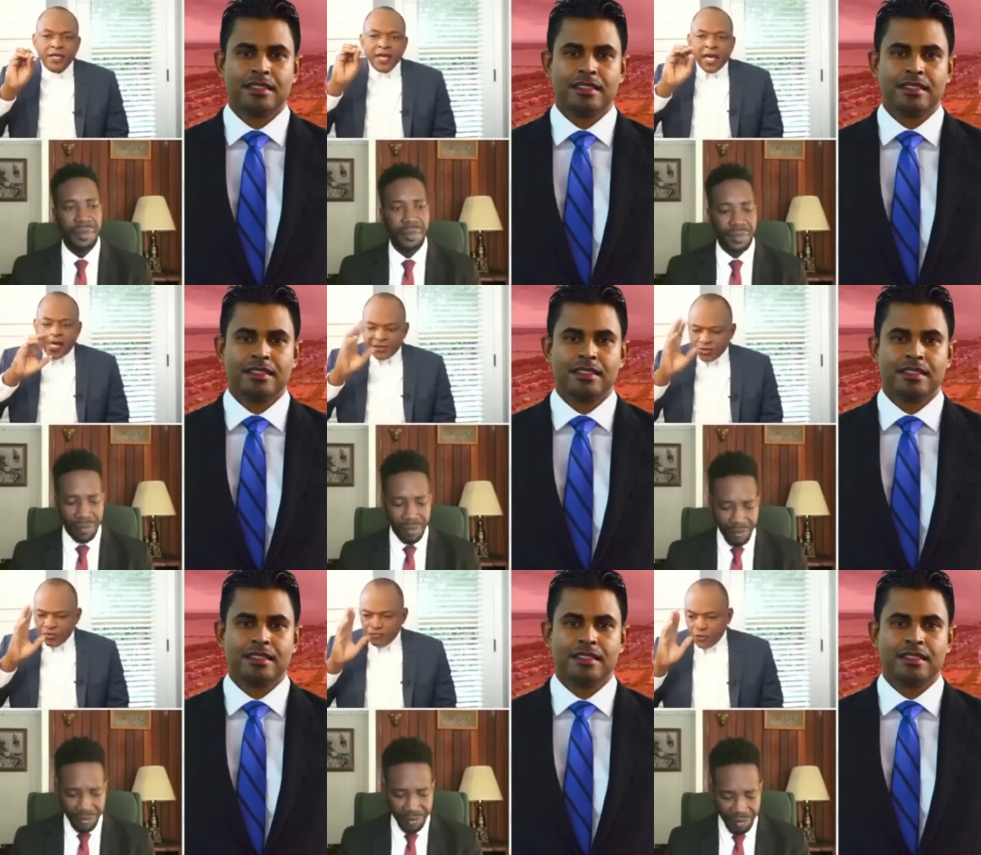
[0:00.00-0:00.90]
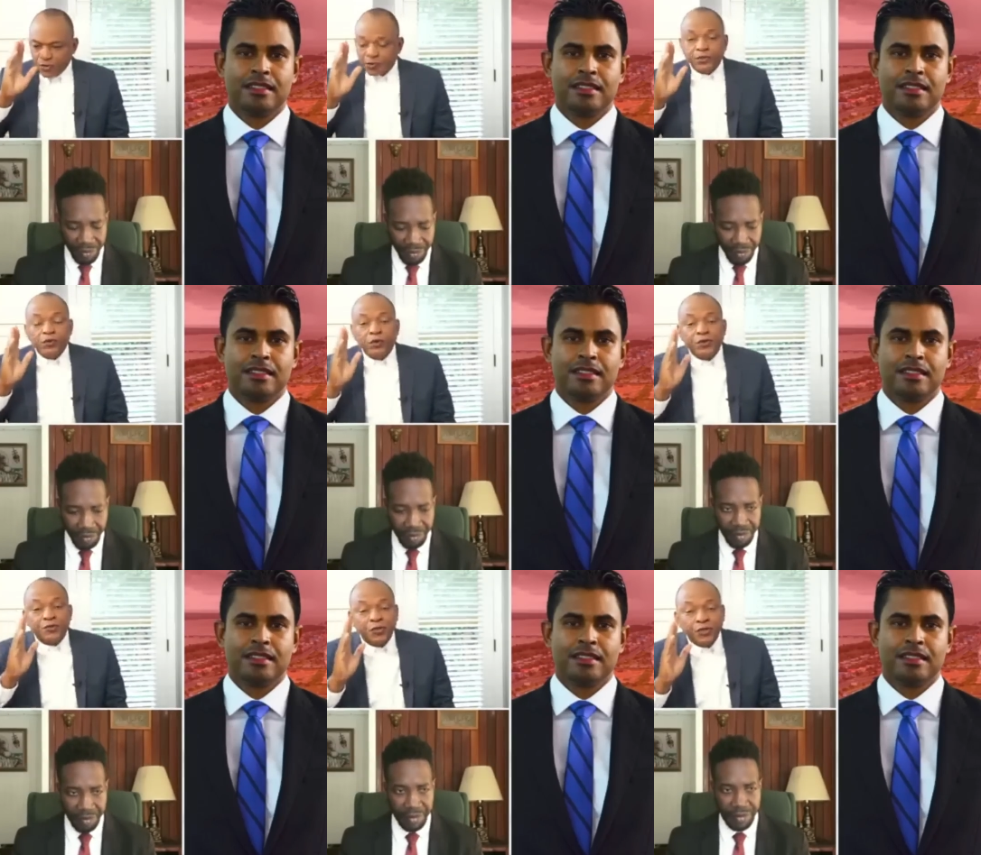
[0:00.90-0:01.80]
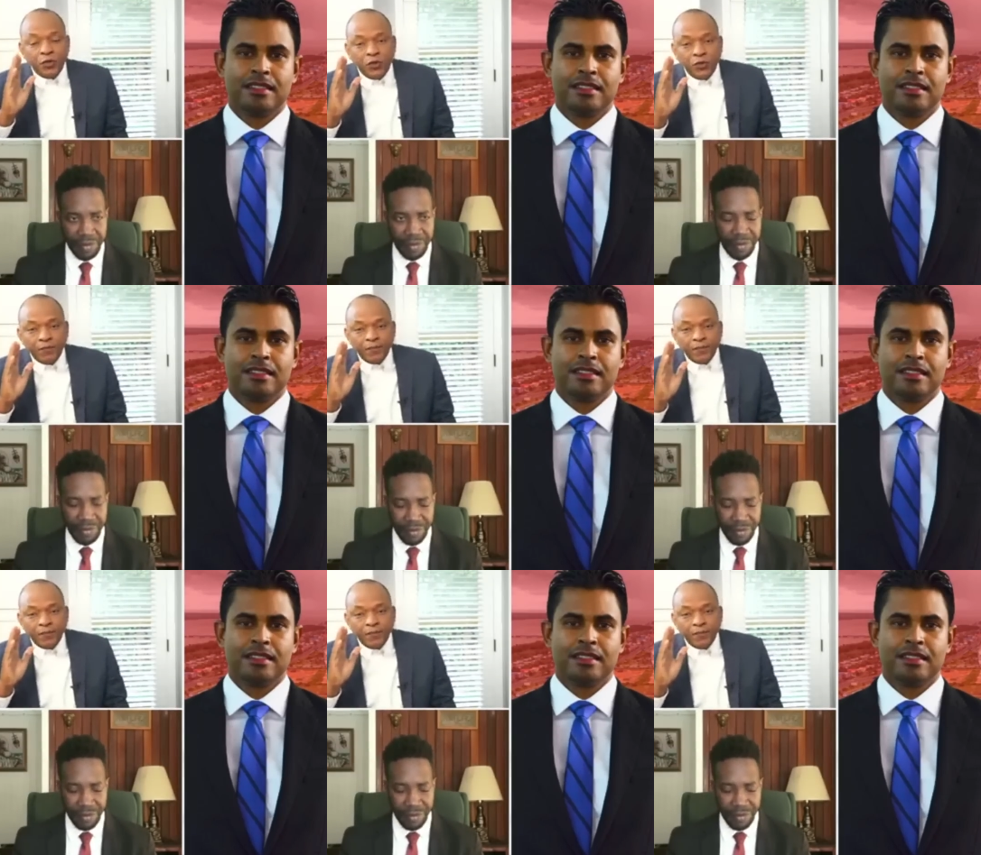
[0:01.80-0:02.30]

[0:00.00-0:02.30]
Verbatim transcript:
Speaker 1: Hmm. As you folks would know or should know,